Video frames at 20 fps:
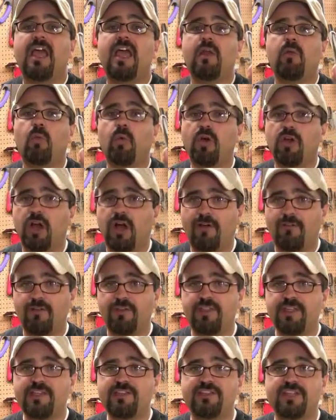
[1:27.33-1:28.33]
And we'll
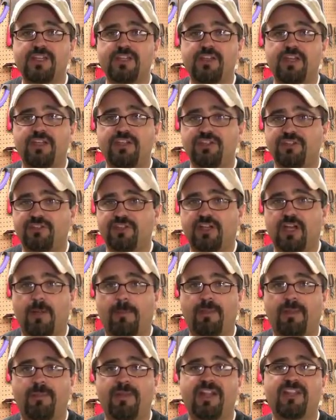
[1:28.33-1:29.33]
cover these in, in just a
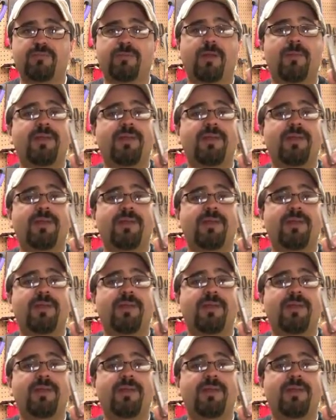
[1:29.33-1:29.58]
couple of minutes,